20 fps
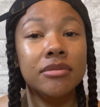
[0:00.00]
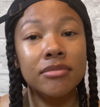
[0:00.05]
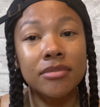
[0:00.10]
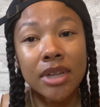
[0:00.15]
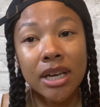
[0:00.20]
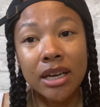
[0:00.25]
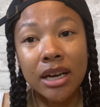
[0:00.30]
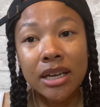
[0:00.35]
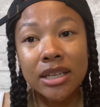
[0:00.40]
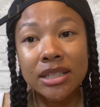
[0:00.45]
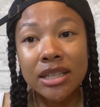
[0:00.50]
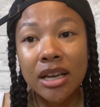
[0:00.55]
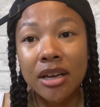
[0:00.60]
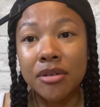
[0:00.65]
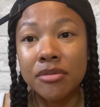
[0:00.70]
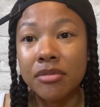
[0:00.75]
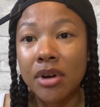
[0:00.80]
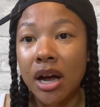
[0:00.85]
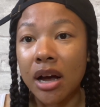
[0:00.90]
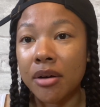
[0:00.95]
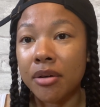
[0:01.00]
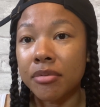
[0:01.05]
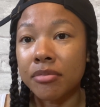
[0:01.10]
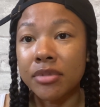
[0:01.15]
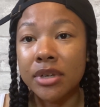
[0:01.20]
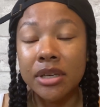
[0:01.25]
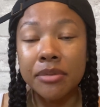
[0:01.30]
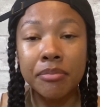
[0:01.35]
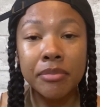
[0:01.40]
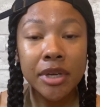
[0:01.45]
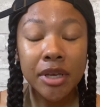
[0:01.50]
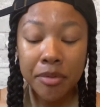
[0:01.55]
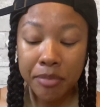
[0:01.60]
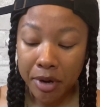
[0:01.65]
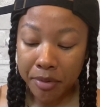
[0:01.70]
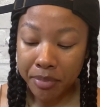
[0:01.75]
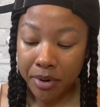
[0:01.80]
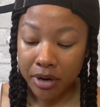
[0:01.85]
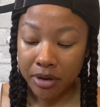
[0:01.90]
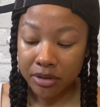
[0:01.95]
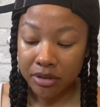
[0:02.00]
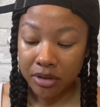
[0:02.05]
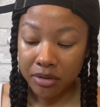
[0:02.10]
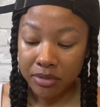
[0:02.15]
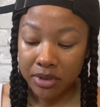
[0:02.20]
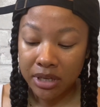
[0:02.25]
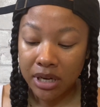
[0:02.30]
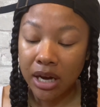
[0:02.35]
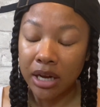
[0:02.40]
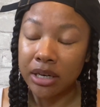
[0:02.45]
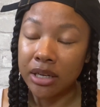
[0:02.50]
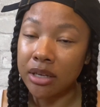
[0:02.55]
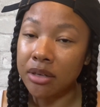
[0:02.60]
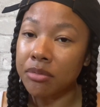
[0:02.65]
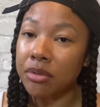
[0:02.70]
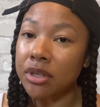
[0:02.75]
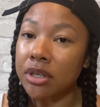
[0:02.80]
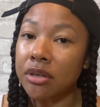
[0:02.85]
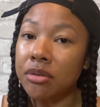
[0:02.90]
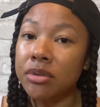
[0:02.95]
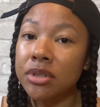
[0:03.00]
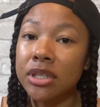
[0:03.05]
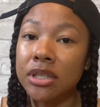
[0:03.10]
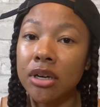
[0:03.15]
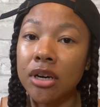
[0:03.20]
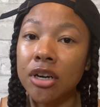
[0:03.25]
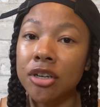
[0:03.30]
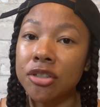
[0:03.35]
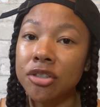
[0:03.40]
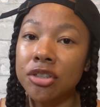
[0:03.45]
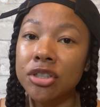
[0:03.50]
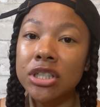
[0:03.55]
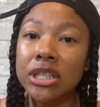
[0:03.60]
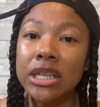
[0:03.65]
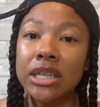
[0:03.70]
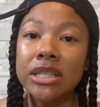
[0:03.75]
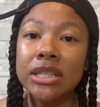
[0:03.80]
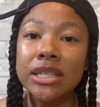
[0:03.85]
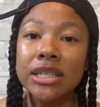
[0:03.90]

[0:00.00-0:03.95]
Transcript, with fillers: like I said, we, me and my partner, we got in when it was under 10